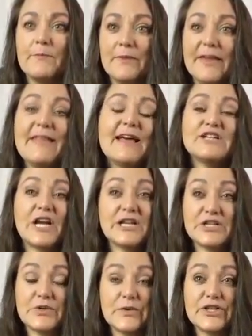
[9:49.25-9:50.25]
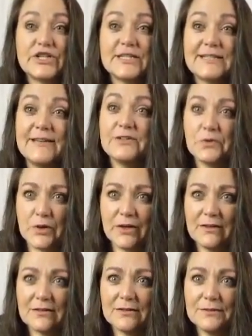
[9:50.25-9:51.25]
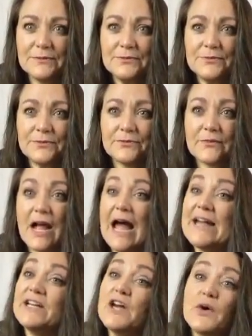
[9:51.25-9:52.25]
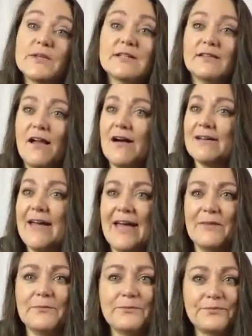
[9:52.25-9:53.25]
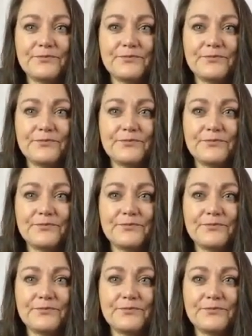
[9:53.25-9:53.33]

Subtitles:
Be that change you wish to see in the world. I know it's a long game,